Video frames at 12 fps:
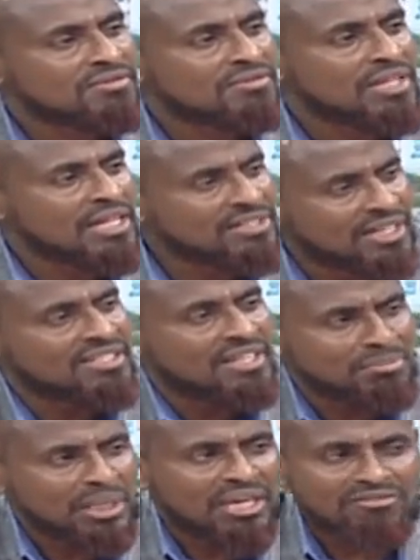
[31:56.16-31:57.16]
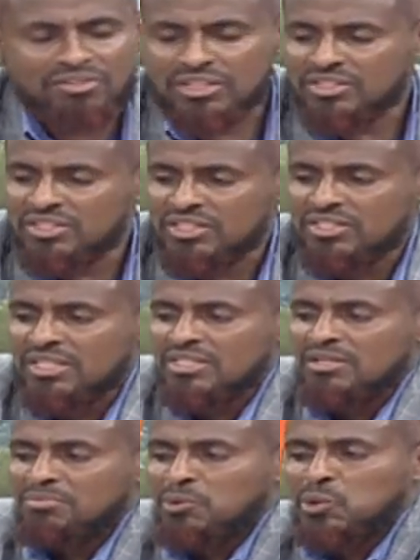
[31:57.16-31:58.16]
exactly behaving. She
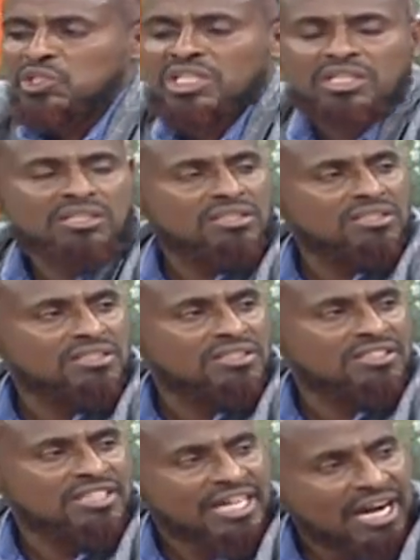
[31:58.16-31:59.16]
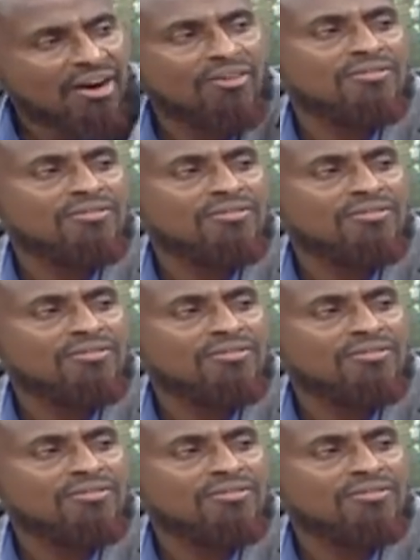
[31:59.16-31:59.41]
started pushing the cow.